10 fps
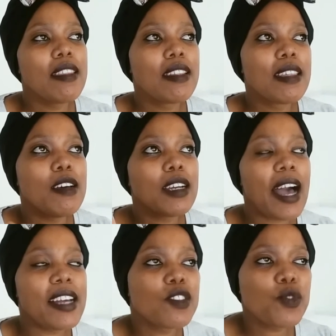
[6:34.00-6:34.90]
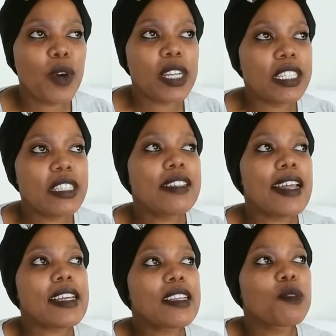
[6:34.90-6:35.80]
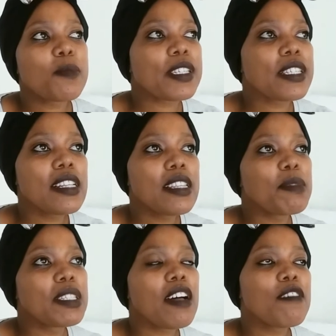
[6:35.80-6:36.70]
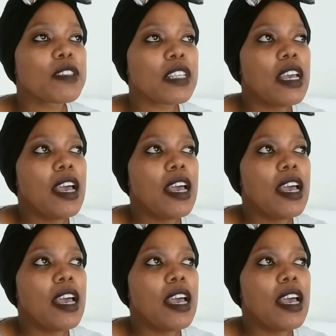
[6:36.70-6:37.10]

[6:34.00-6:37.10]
the guys who are just like expressing themselves